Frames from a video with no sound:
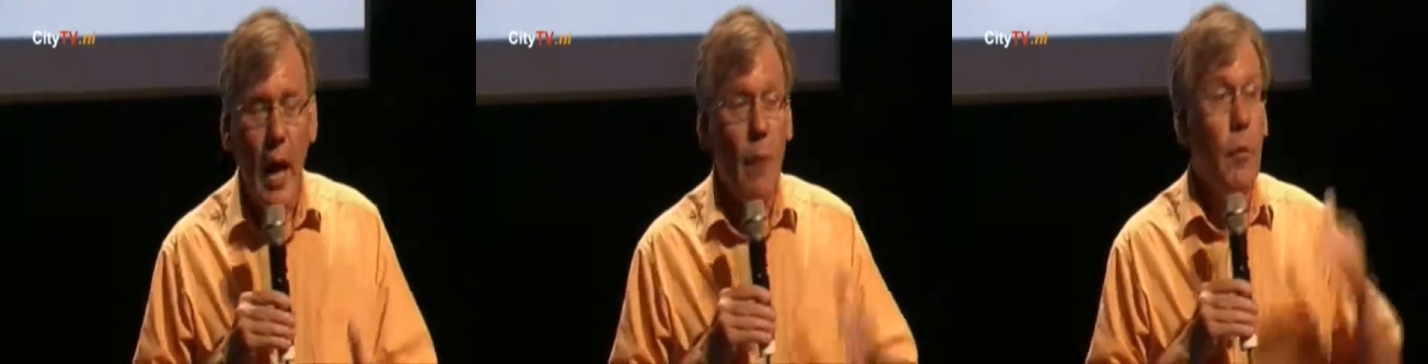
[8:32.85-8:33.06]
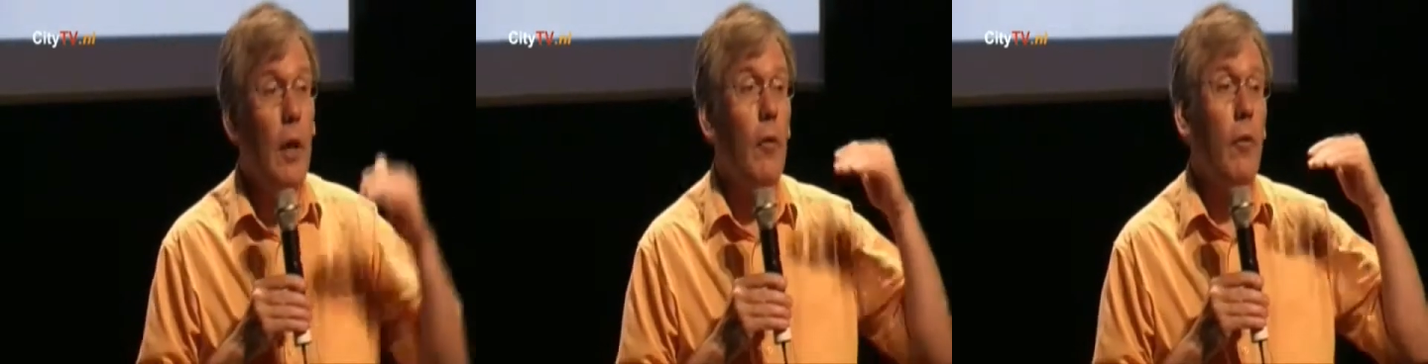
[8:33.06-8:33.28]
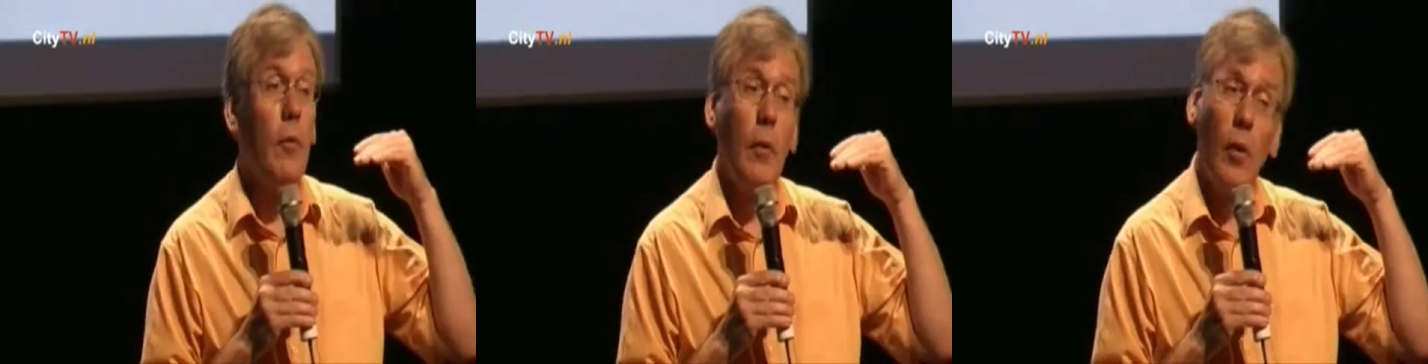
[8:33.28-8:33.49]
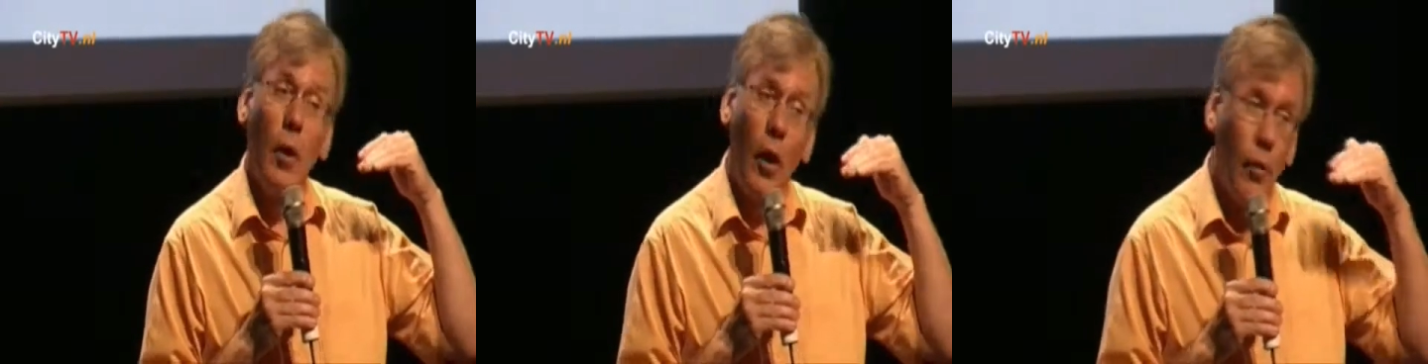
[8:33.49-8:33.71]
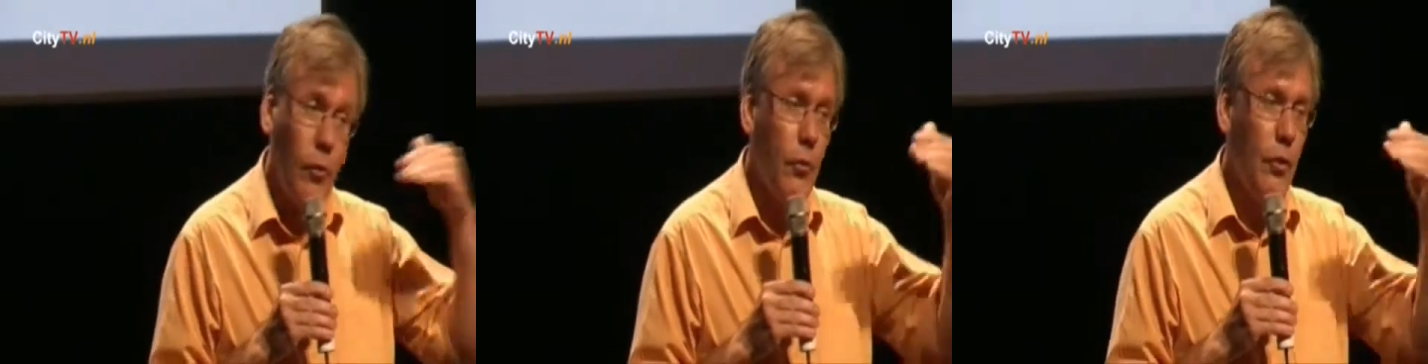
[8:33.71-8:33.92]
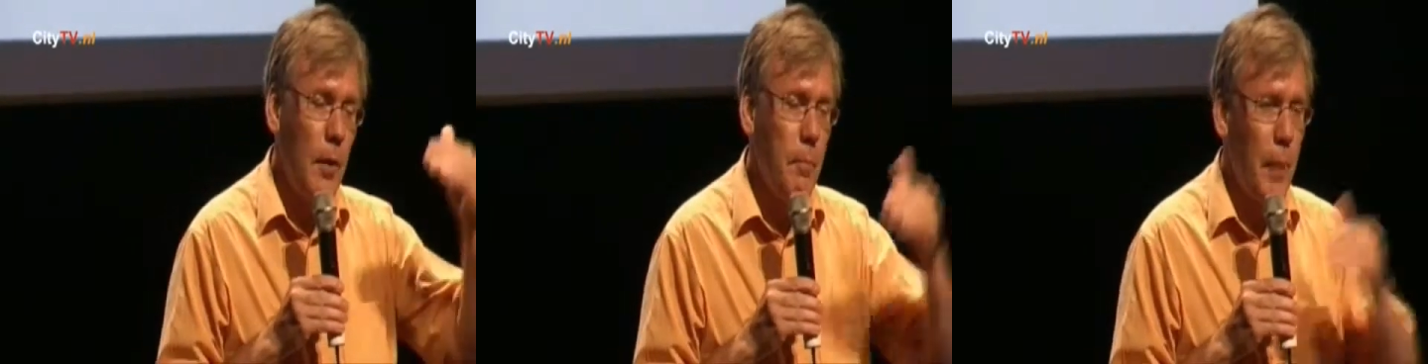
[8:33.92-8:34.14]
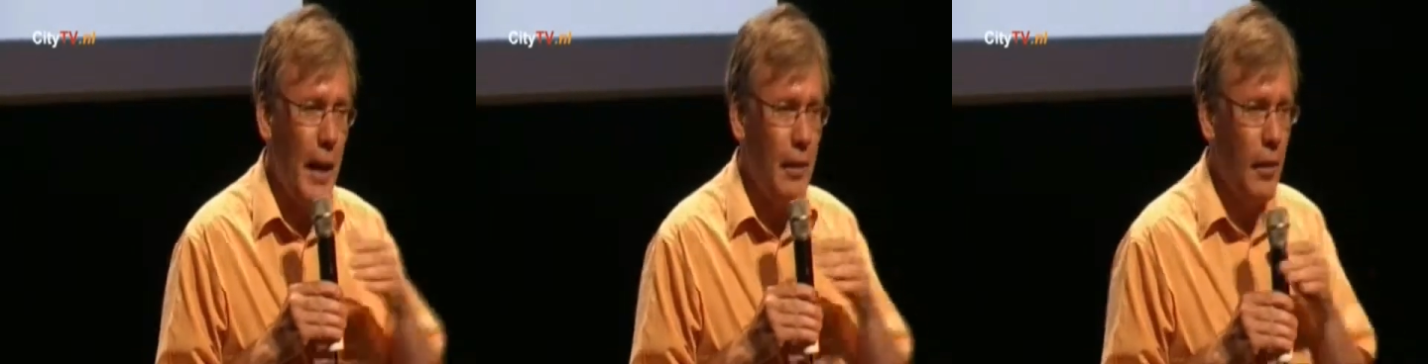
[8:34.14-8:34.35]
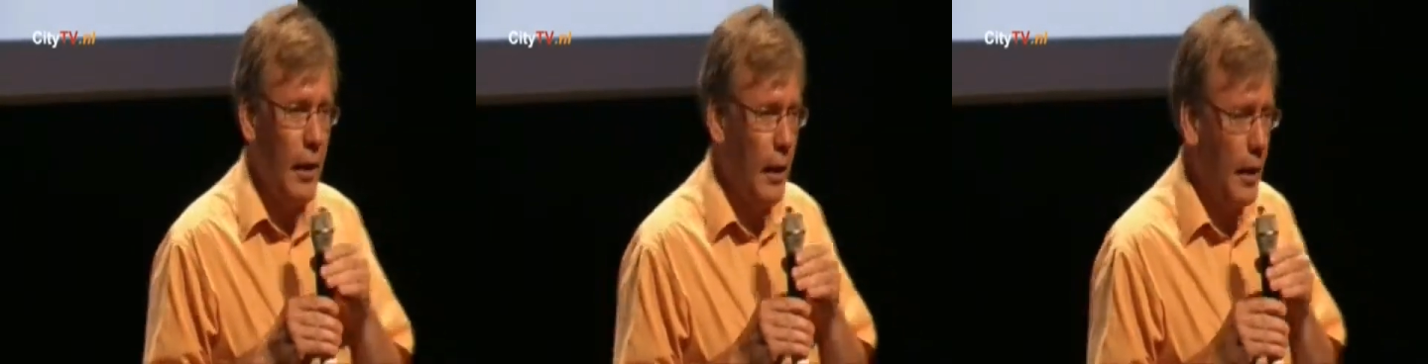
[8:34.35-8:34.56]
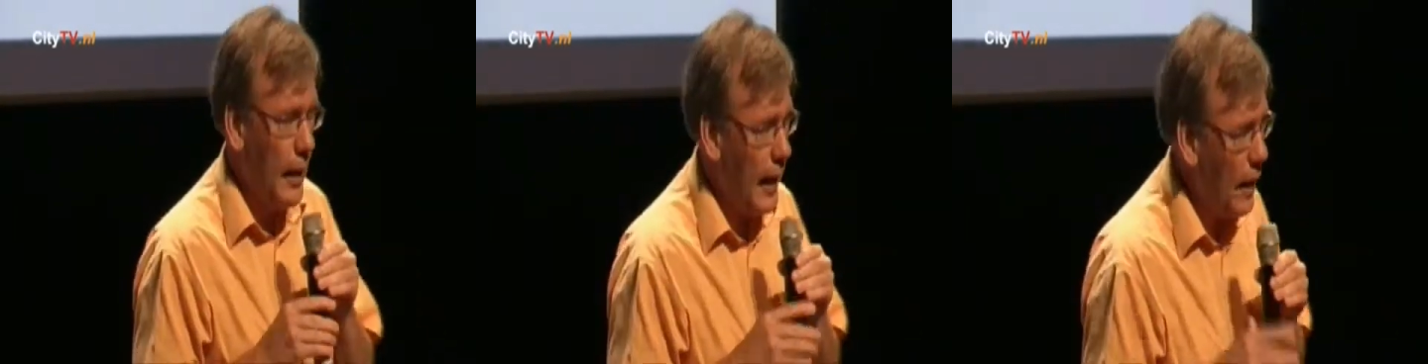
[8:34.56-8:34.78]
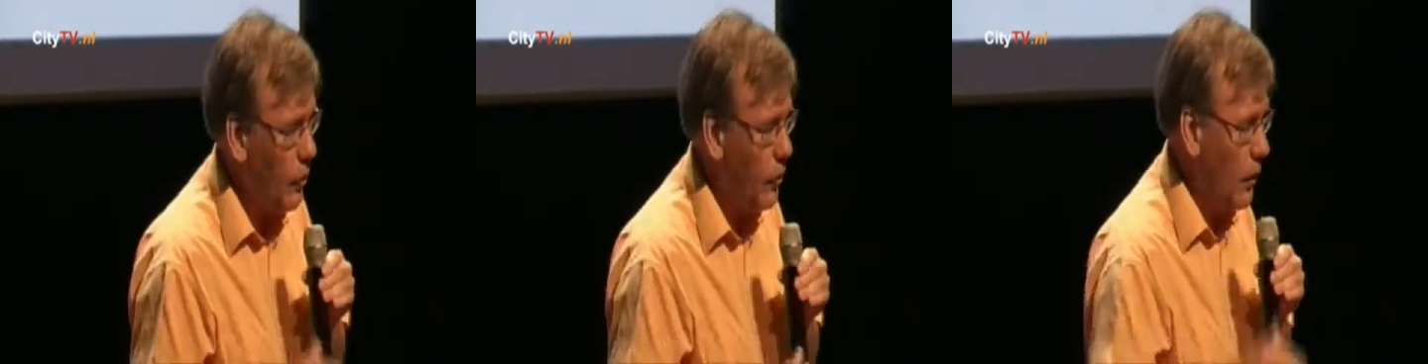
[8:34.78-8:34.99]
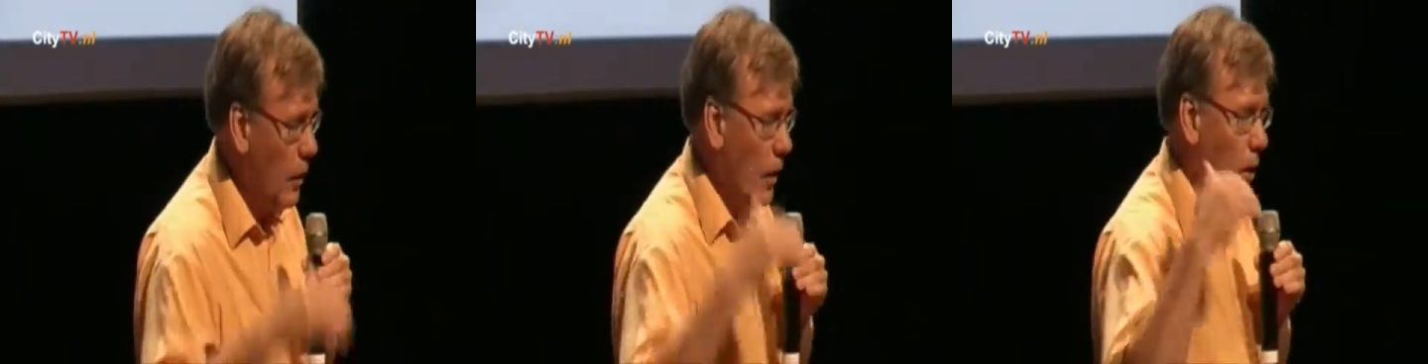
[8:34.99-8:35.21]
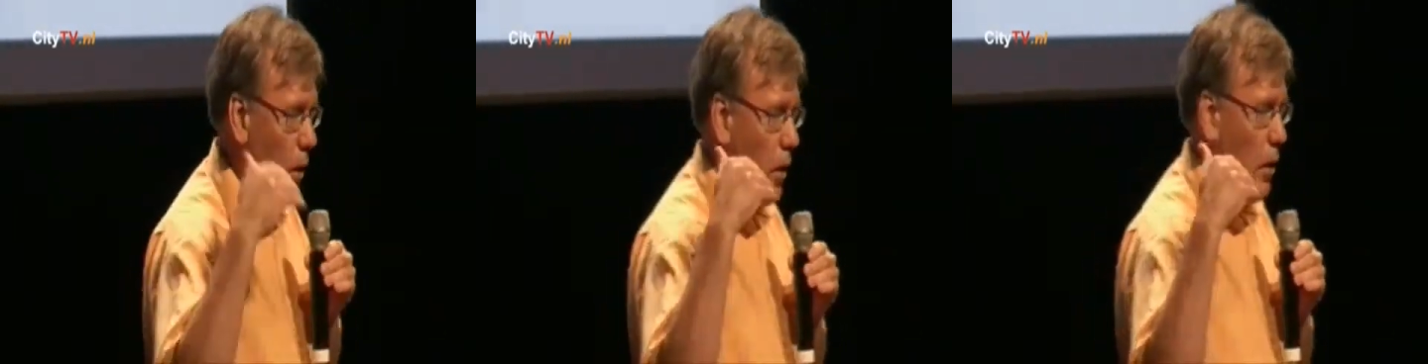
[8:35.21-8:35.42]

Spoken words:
and we are obviously battling against